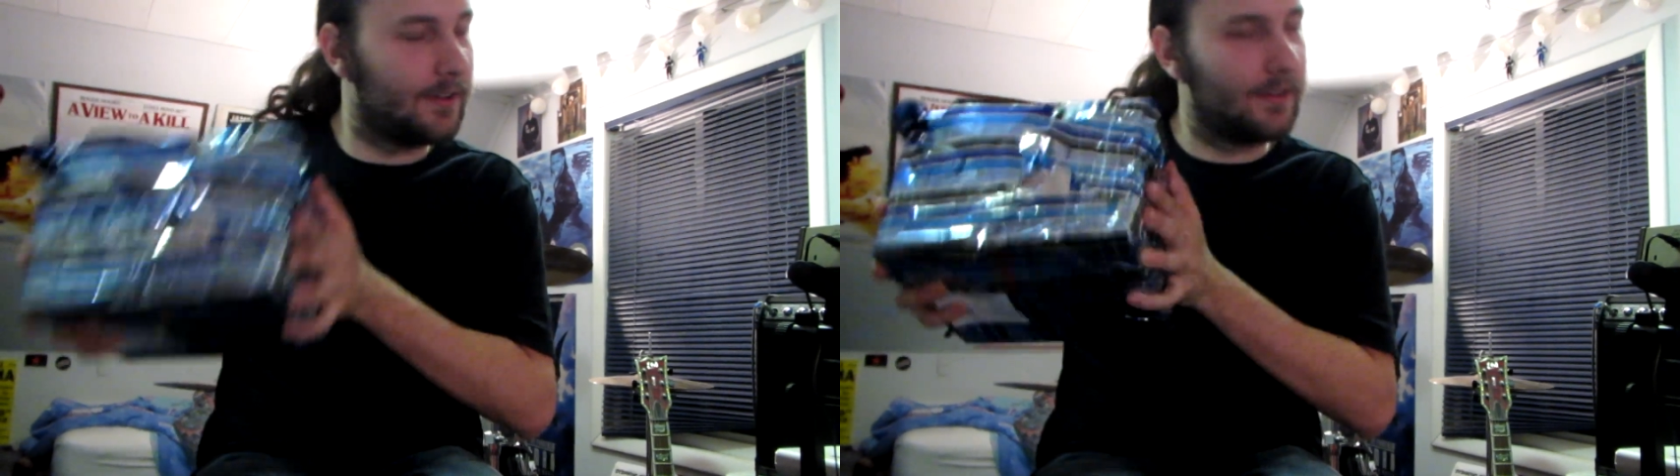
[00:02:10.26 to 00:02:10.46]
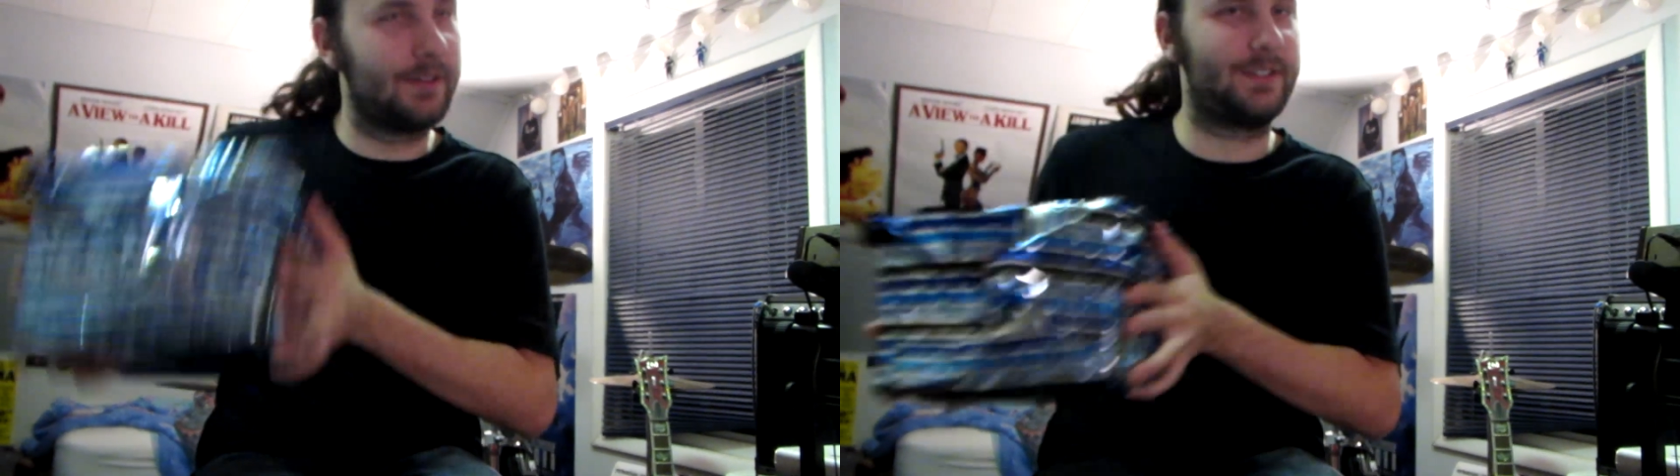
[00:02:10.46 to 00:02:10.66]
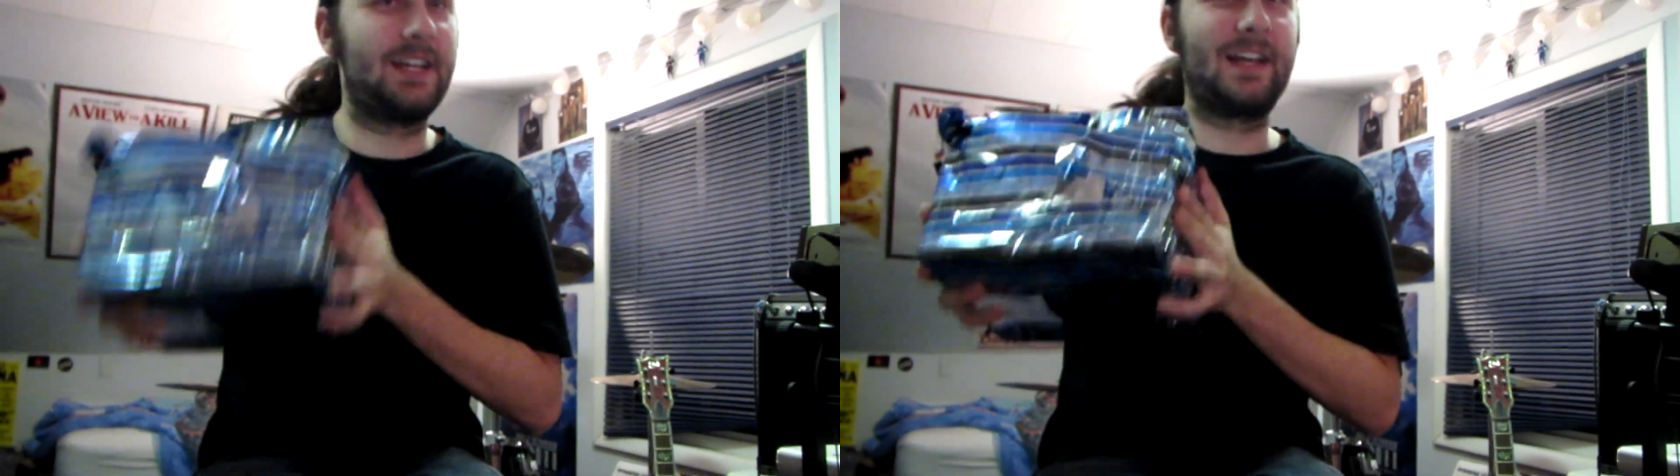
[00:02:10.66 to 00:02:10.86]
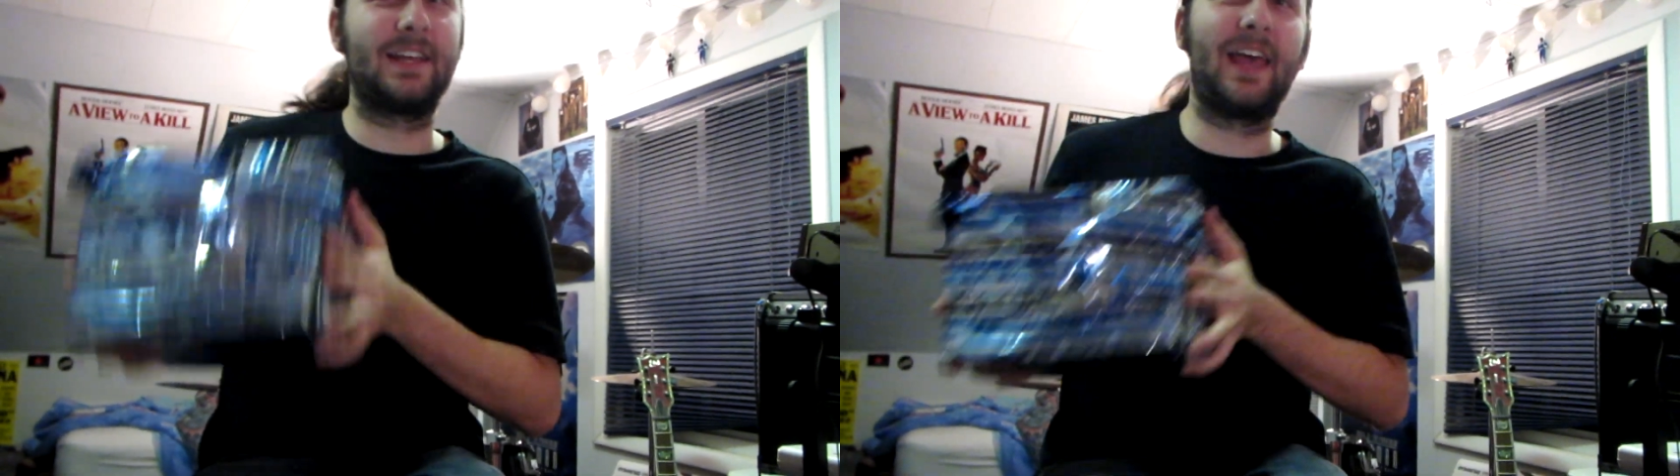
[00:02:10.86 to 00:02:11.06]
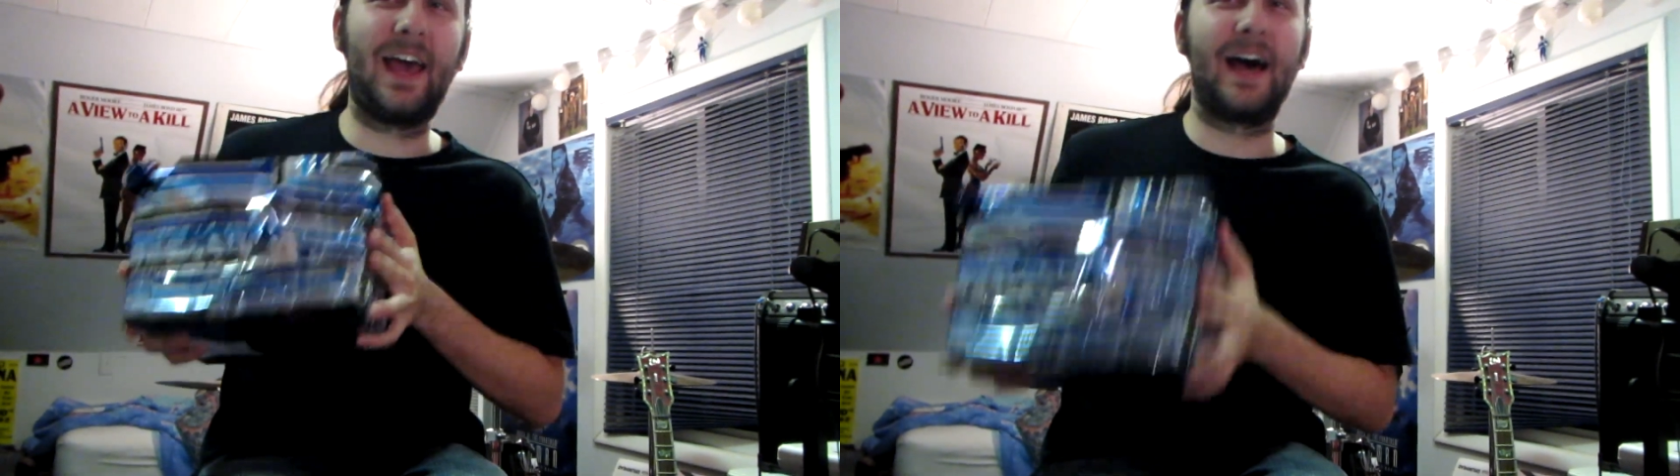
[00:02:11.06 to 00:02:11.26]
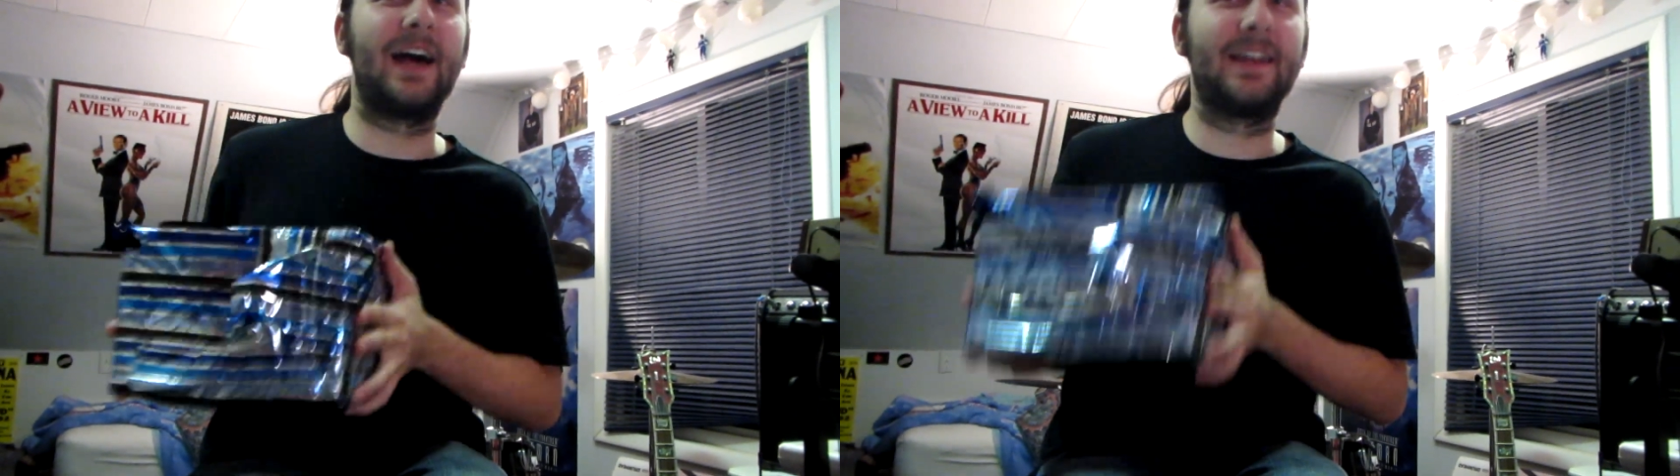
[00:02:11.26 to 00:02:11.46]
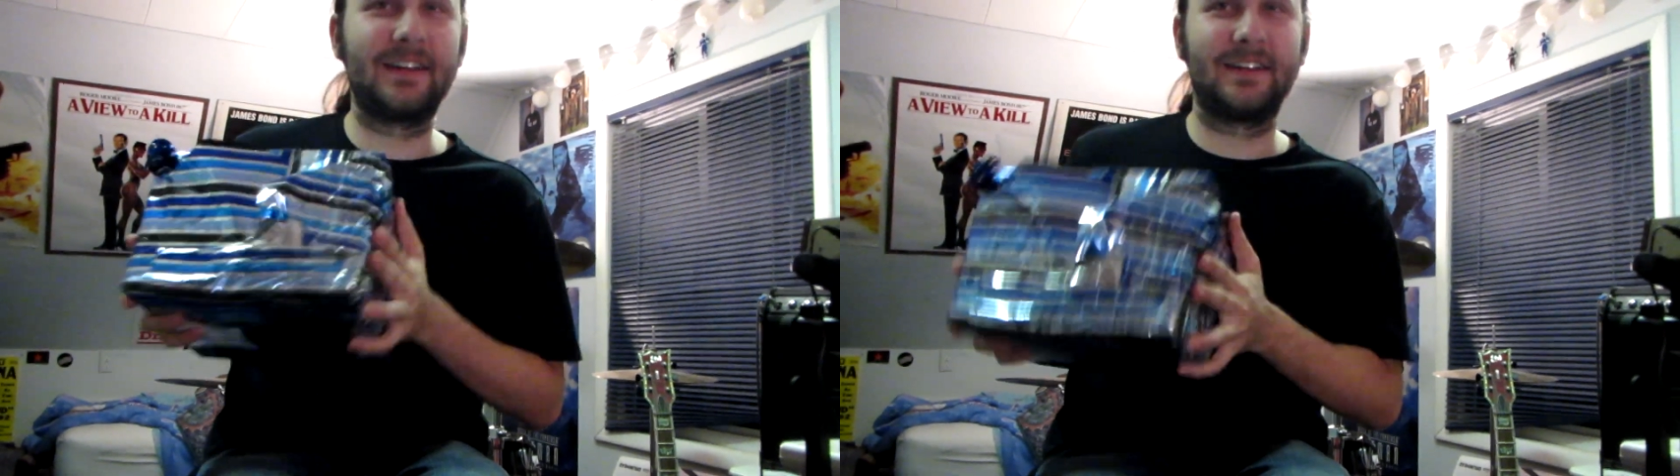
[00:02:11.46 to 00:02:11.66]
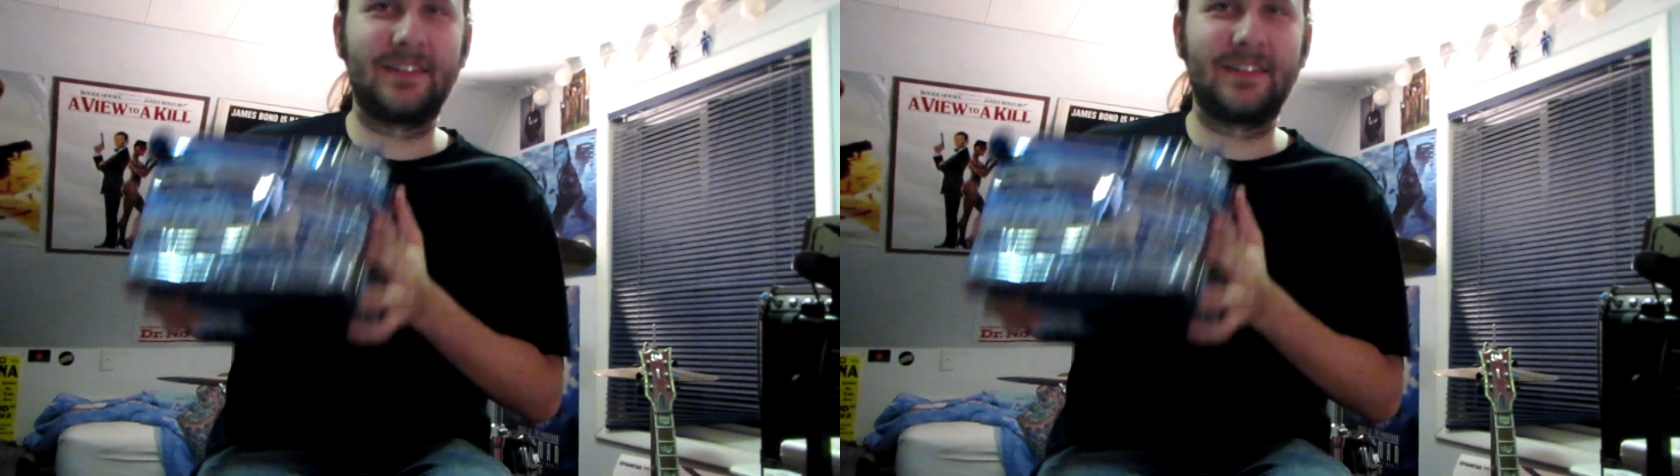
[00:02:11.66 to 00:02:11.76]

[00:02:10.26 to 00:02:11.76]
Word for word: Well, it's not a cat.